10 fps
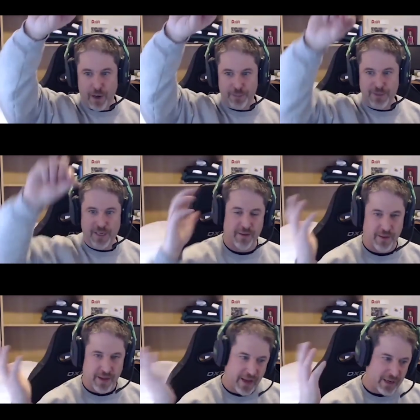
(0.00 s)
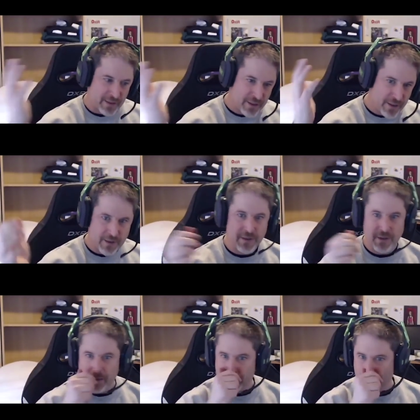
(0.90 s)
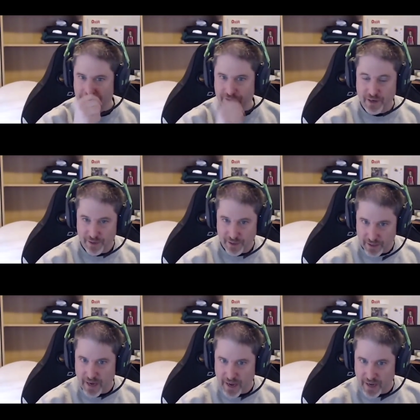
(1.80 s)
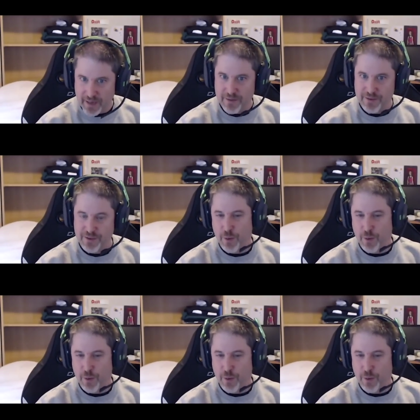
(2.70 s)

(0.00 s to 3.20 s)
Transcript: uptick at the end figured in yet. So